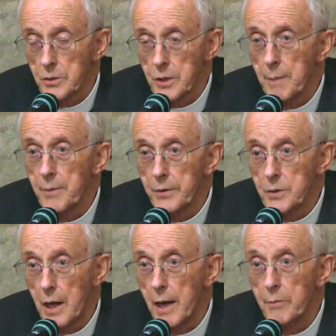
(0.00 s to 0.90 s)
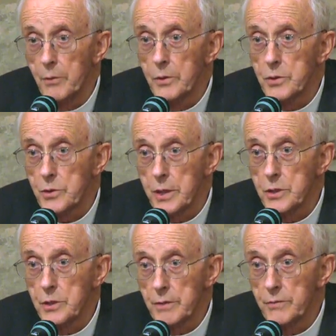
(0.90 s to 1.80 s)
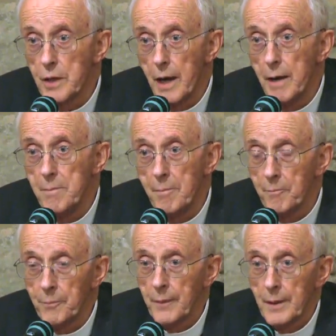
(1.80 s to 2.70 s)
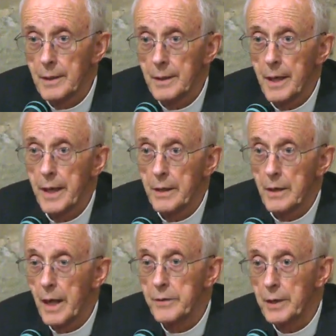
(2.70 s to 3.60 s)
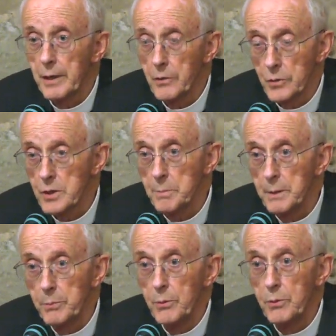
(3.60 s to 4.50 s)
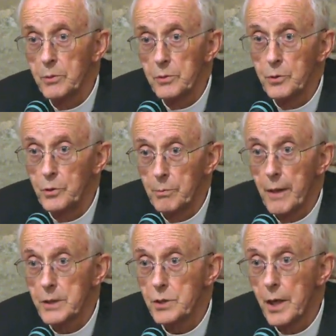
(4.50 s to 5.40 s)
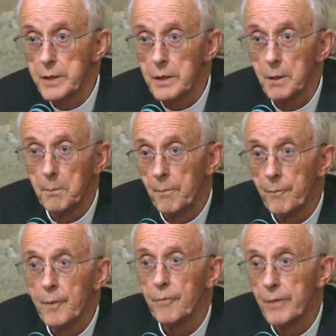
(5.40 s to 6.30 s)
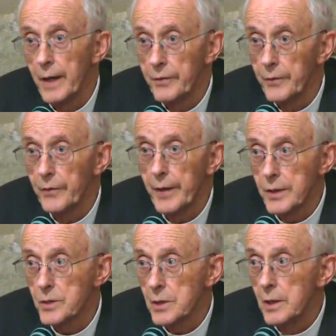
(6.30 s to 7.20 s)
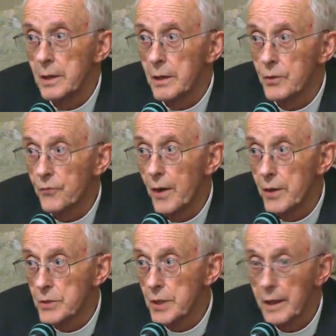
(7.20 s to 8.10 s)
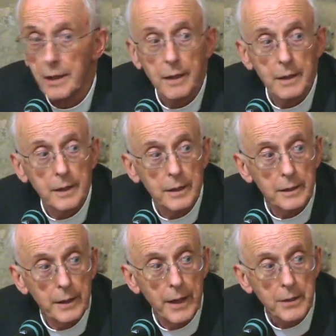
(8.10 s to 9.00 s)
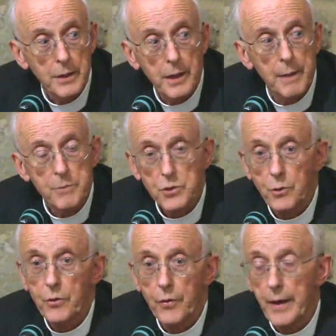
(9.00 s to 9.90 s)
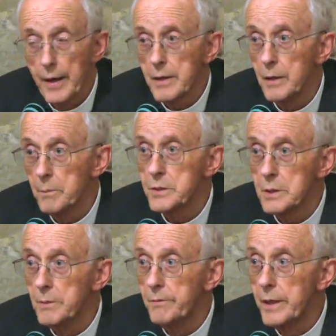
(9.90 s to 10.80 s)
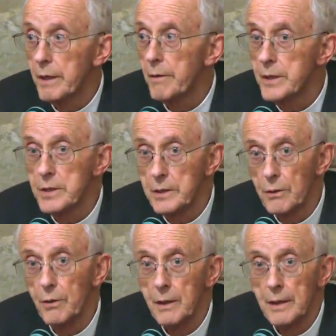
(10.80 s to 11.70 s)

some of the time or stretches of time, and I think lots of people whom I try to help find that that's as far as they get, and I'm sure that that helps them a very great deal.